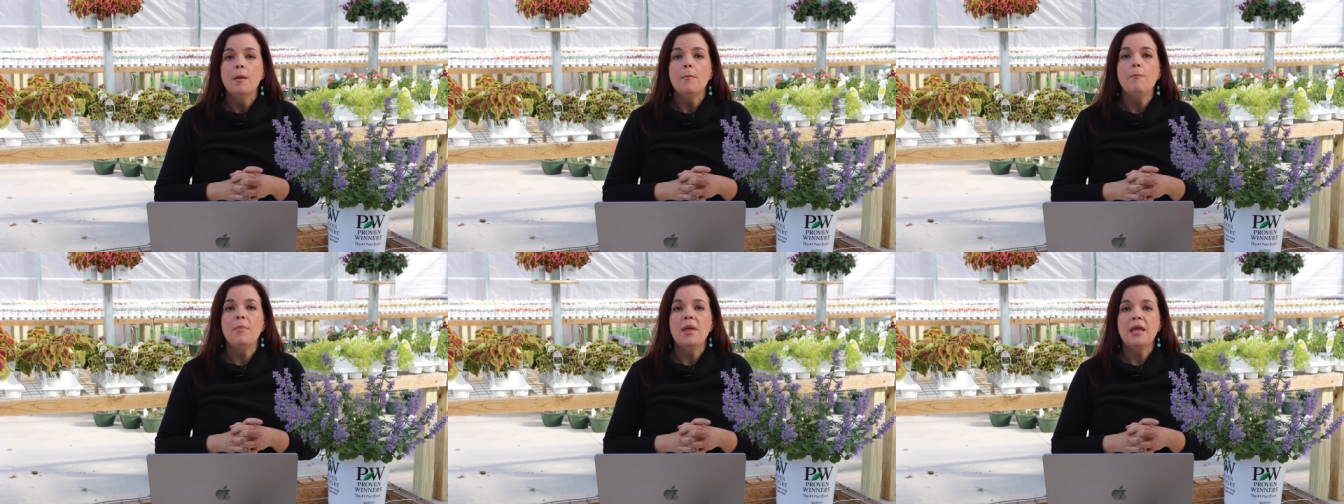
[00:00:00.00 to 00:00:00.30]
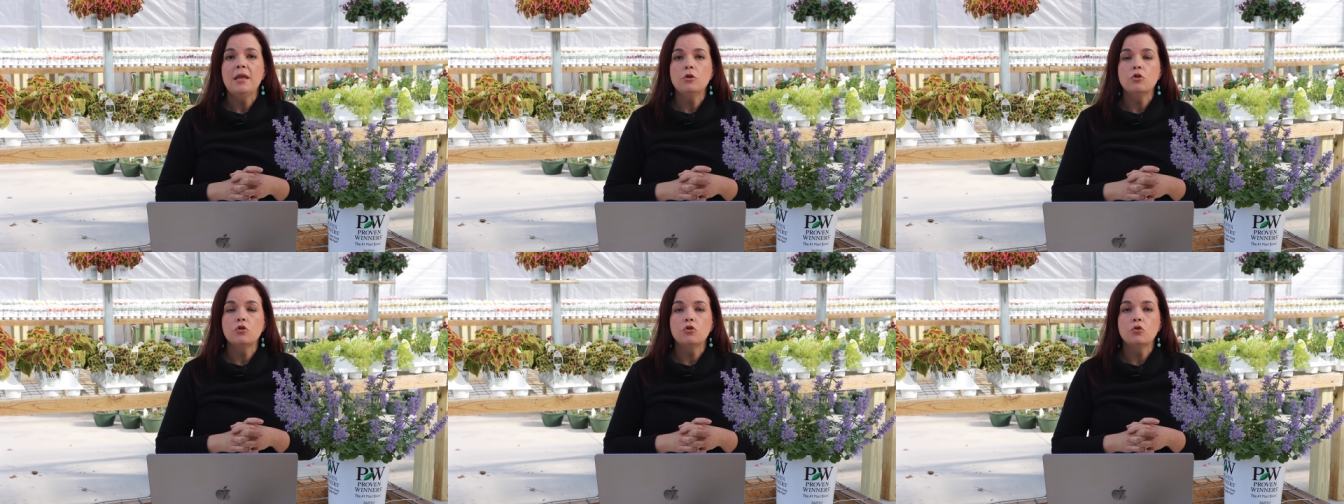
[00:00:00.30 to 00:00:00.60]

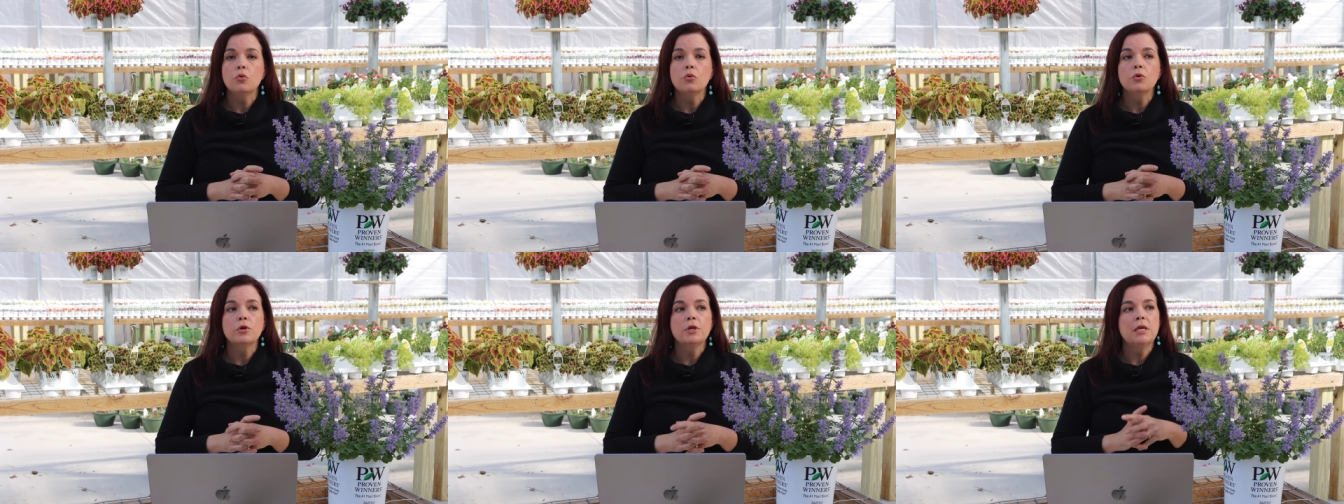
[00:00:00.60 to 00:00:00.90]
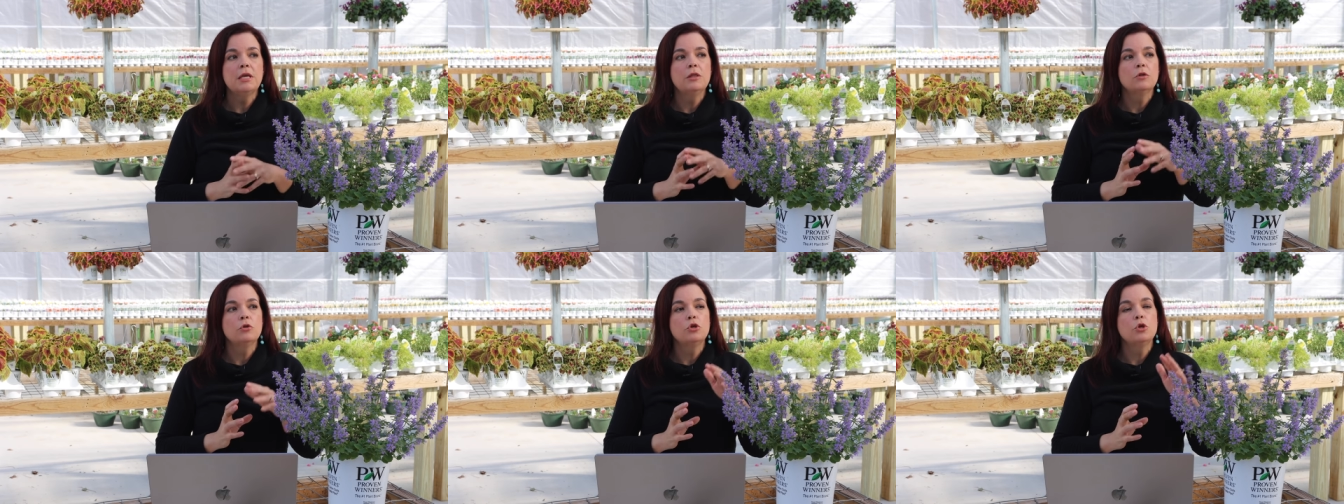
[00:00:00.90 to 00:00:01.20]
make sure
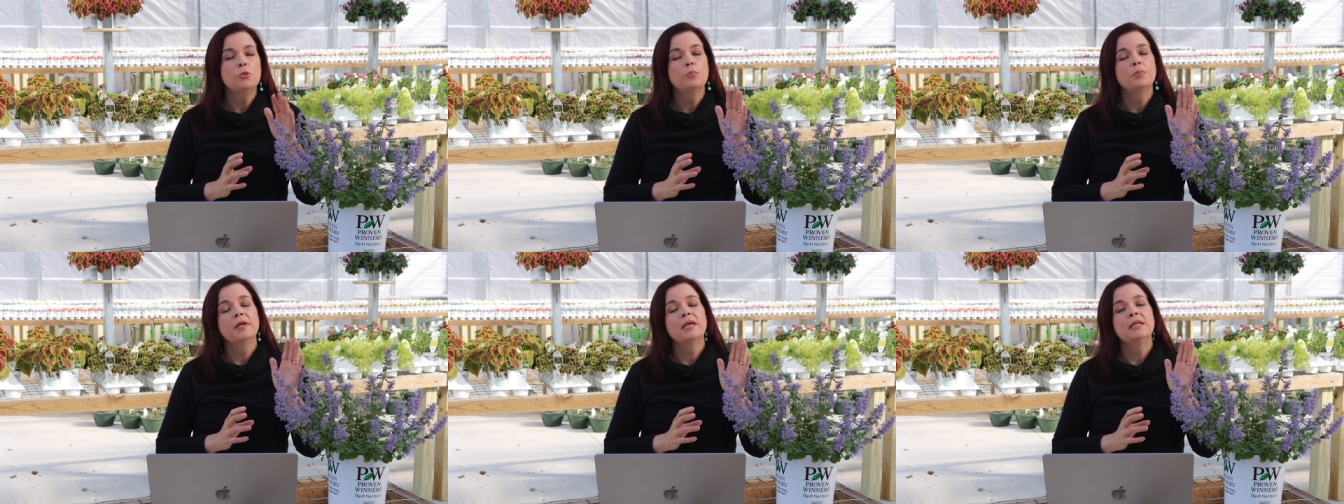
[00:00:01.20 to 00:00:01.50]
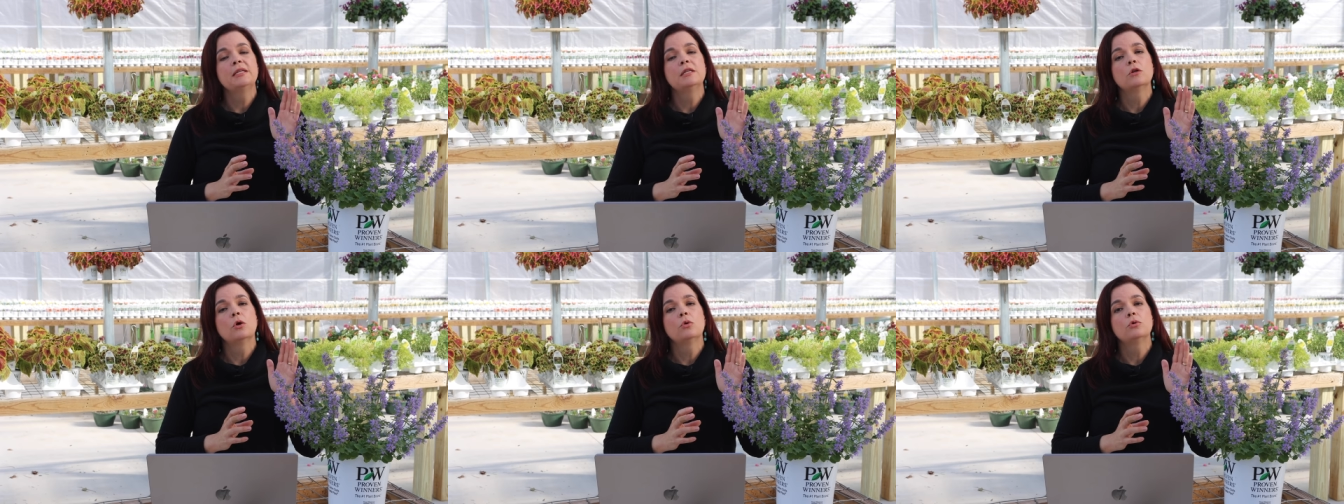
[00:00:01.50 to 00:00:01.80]
either you
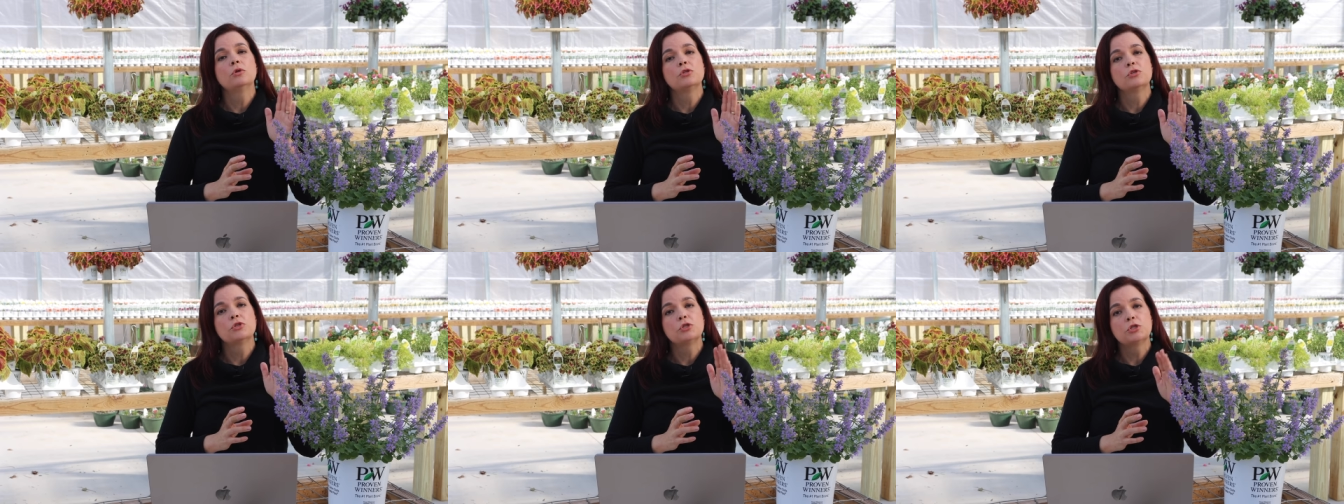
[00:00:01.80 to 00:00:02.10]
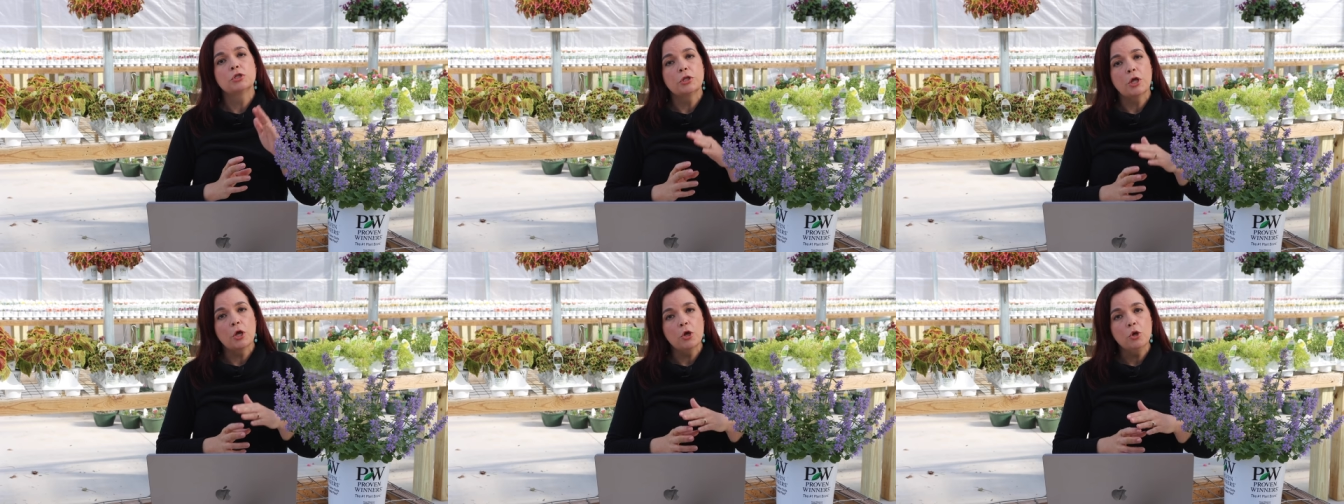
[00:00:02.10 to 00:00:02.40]
plant it on a
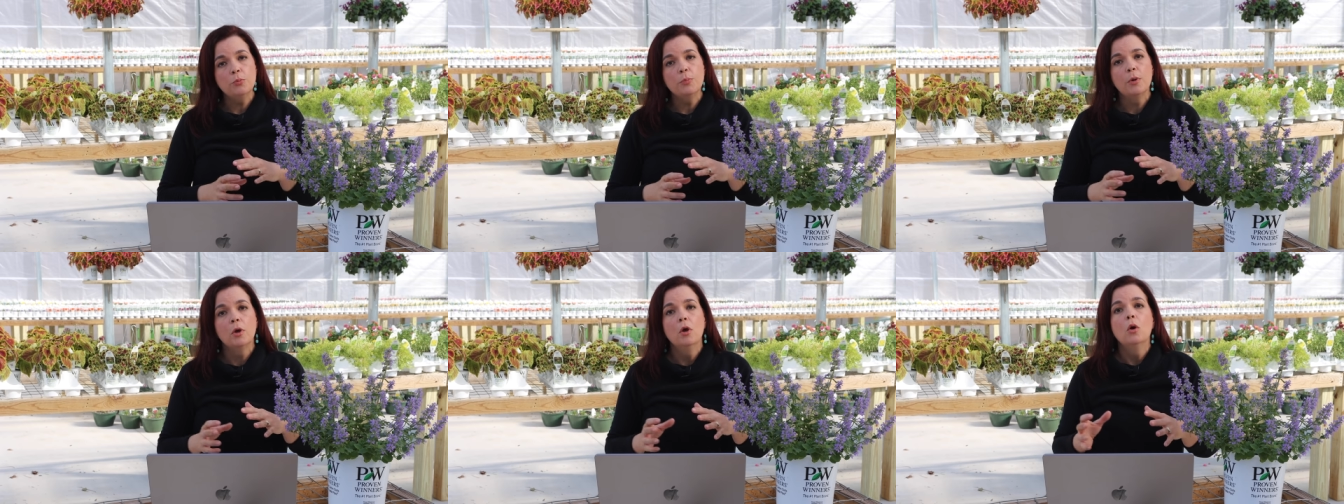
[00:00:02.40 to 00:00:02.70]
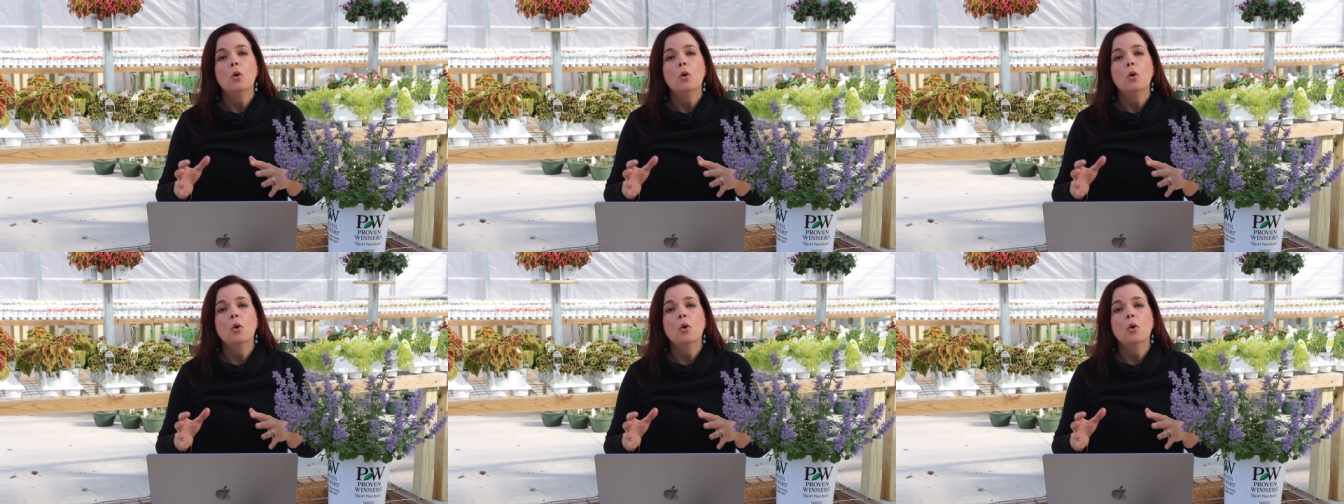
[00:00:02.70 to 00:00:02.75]
slope